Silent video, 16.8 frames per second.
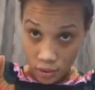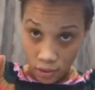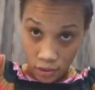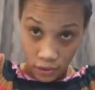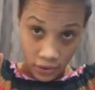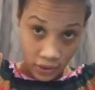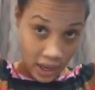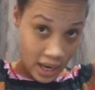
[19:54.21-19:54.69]

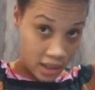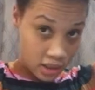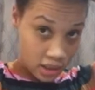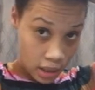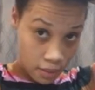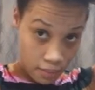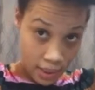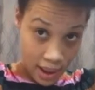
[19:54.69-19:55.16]
front
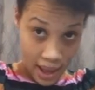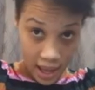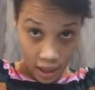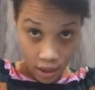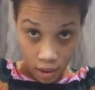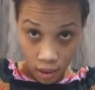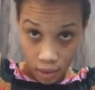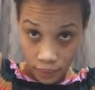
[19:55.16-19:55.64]
and
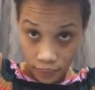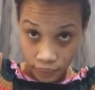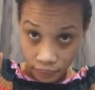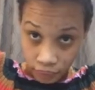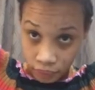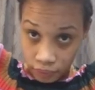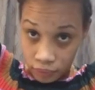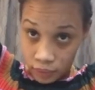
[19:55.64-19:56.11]
back,
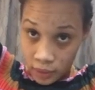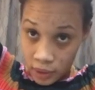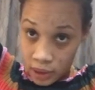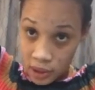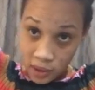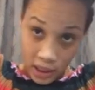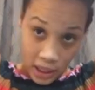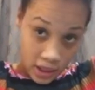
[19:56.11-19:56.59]

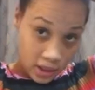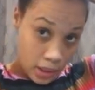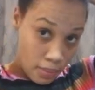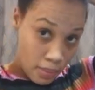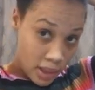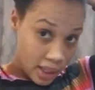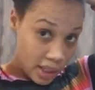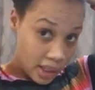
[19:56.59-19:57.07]
take the
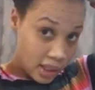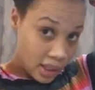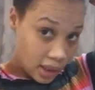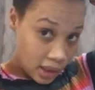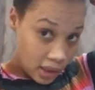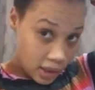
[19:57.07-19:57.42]
middle